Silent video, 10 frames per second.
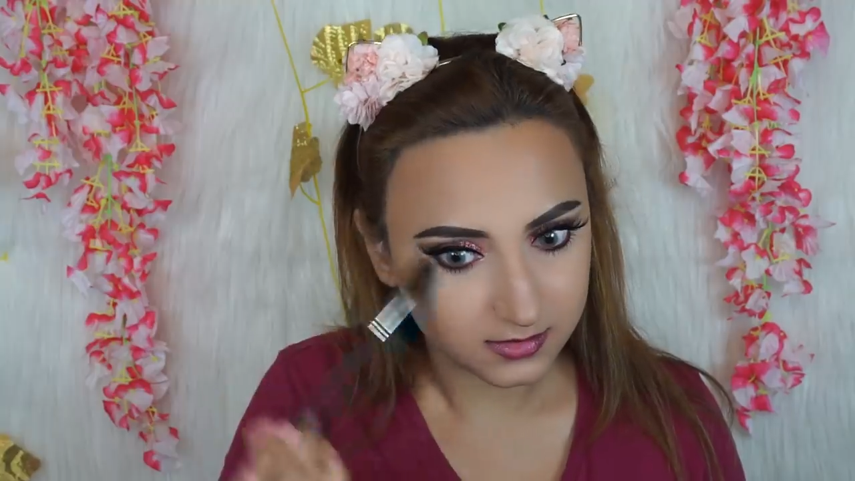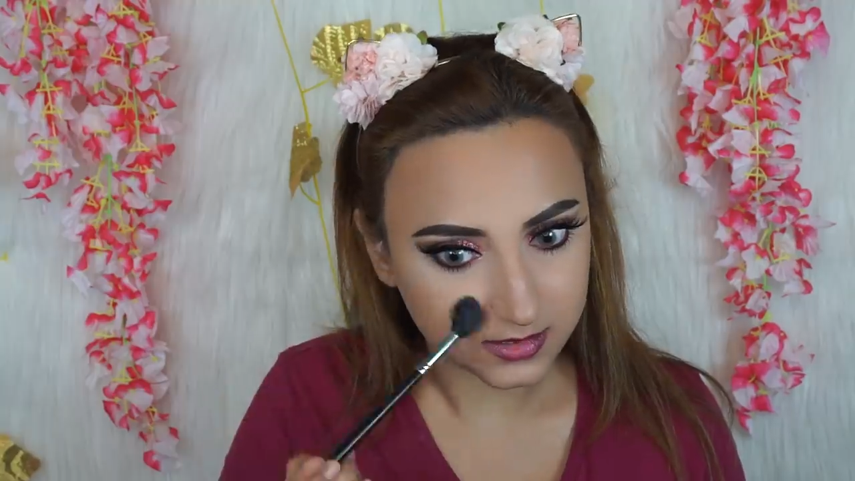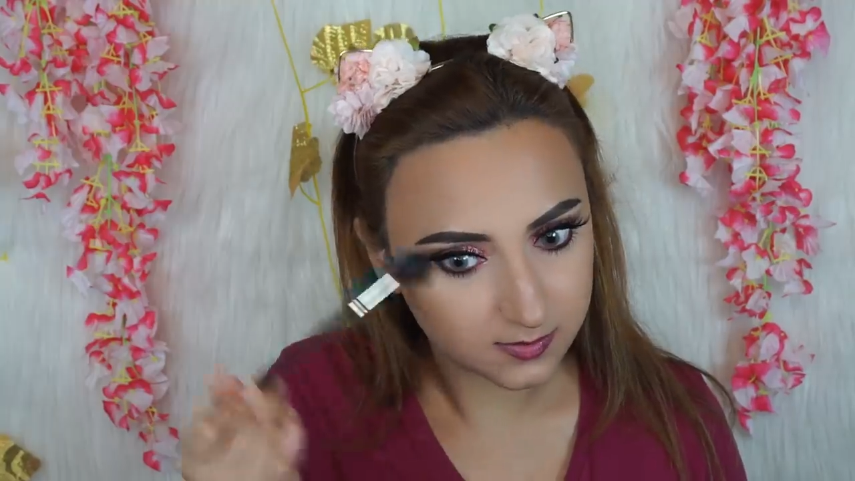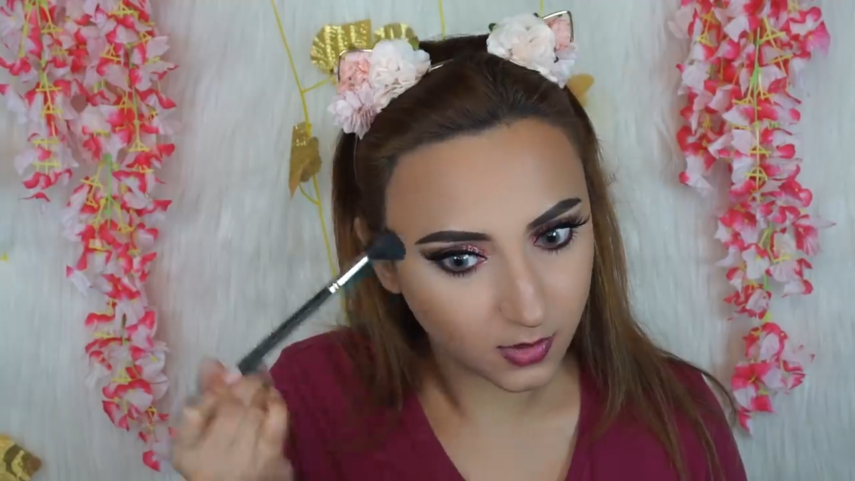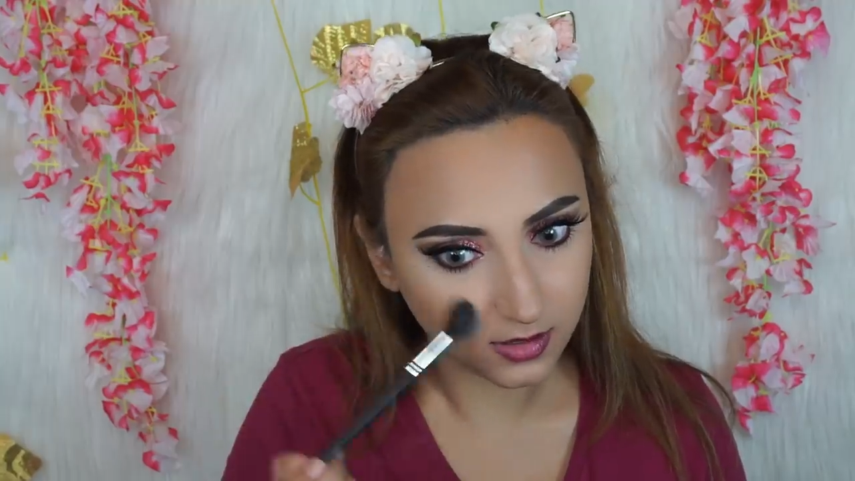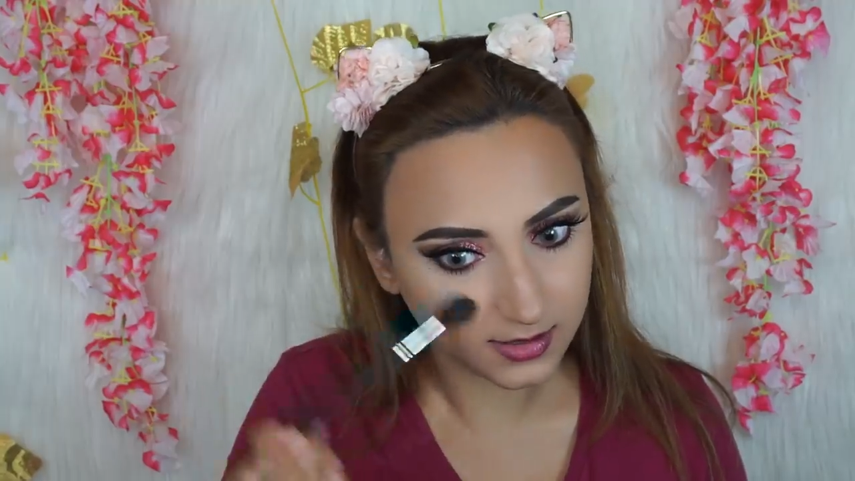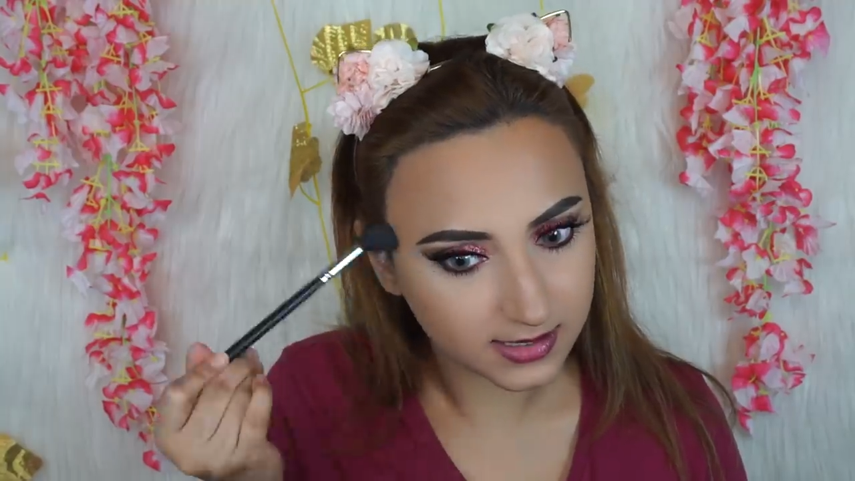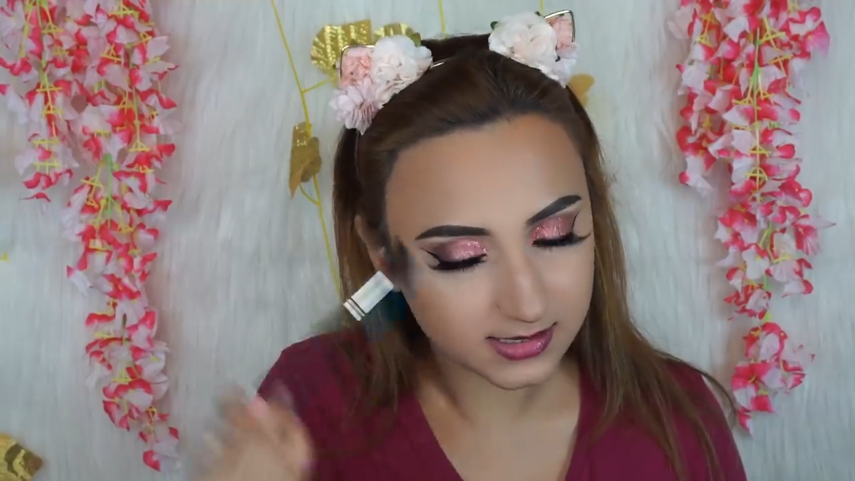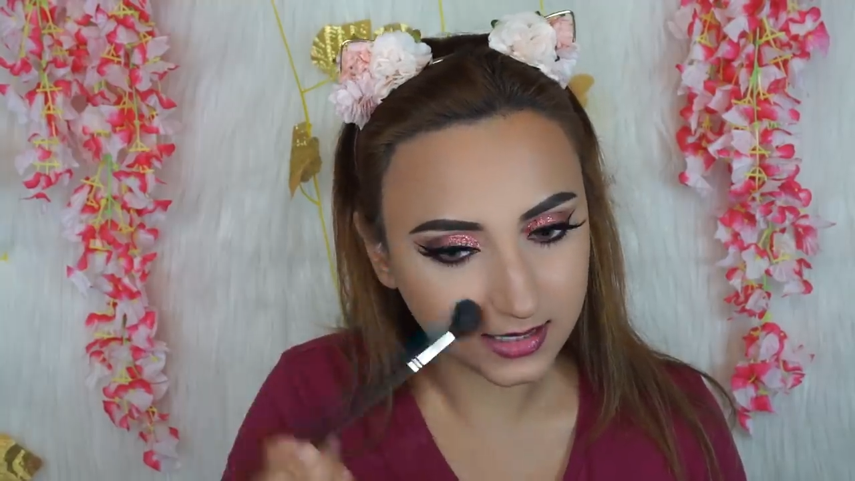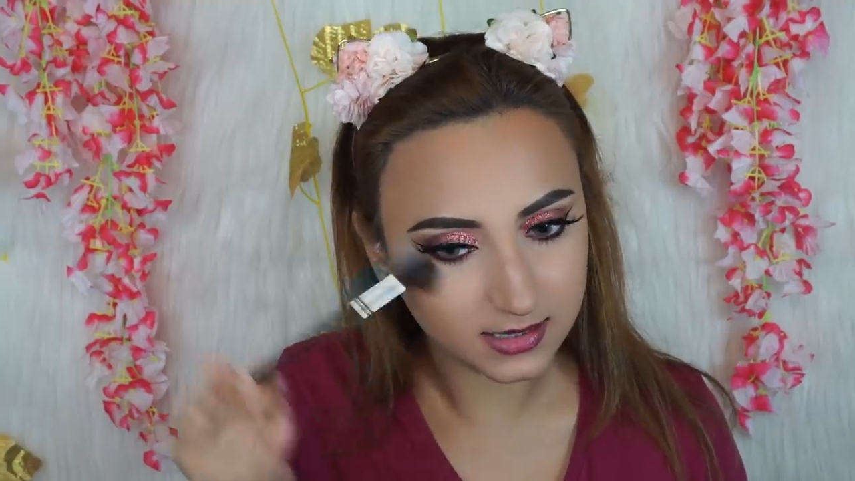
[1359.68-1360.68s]
Small
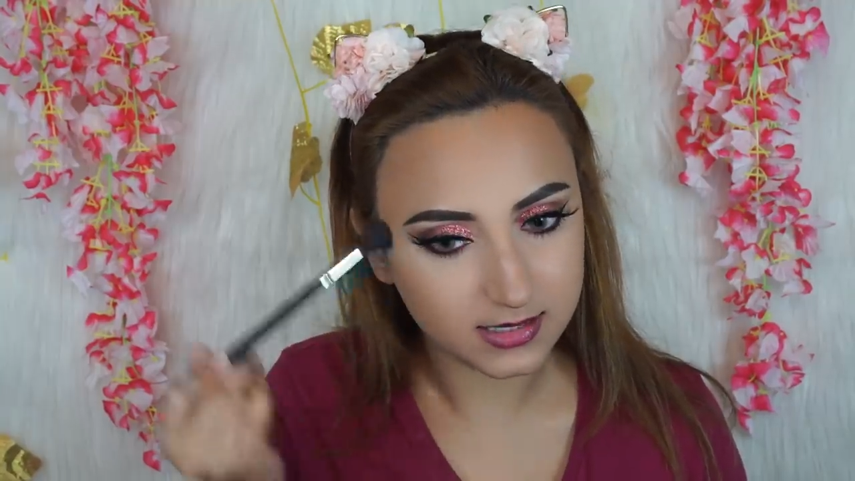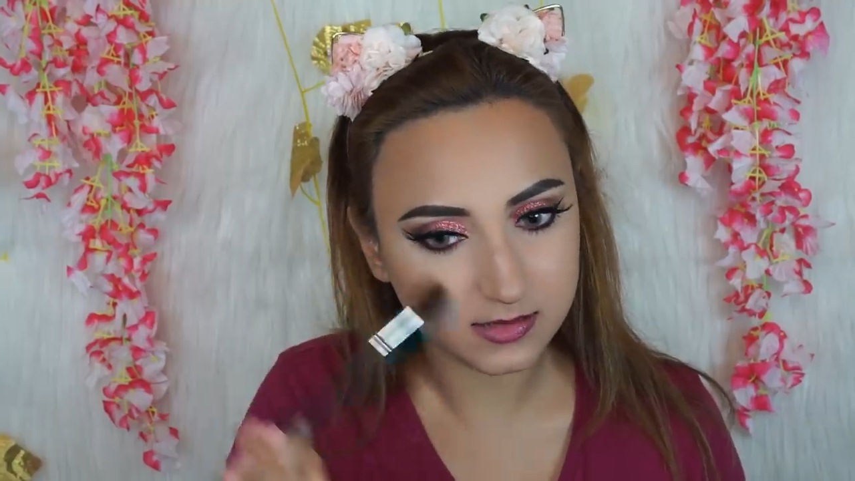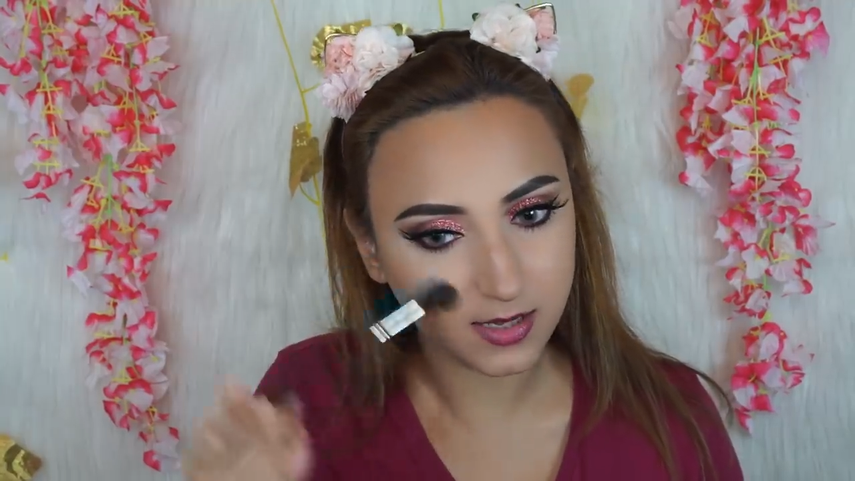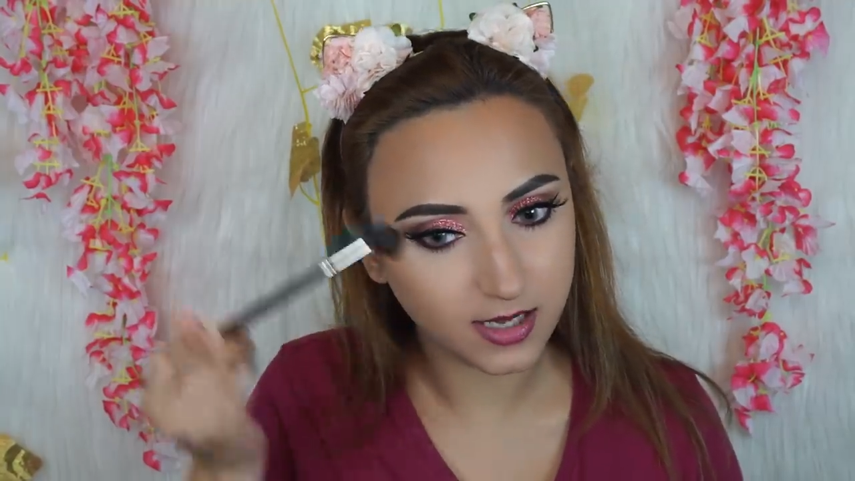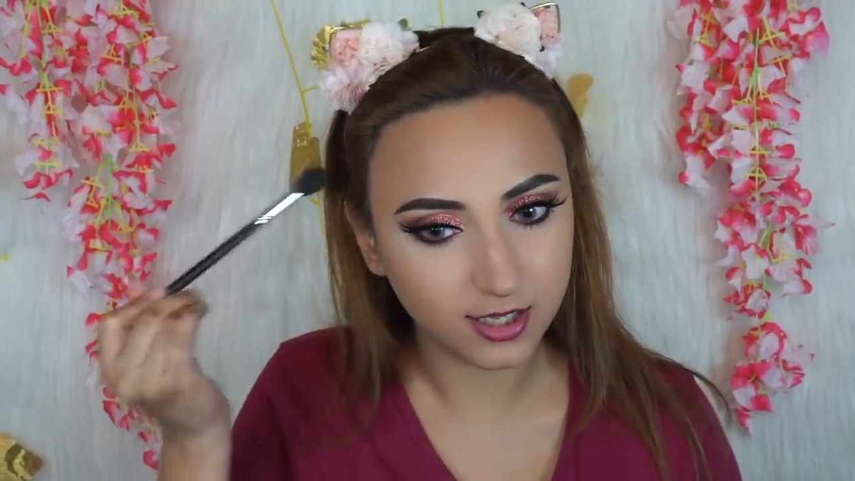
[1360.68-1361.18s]
things like this make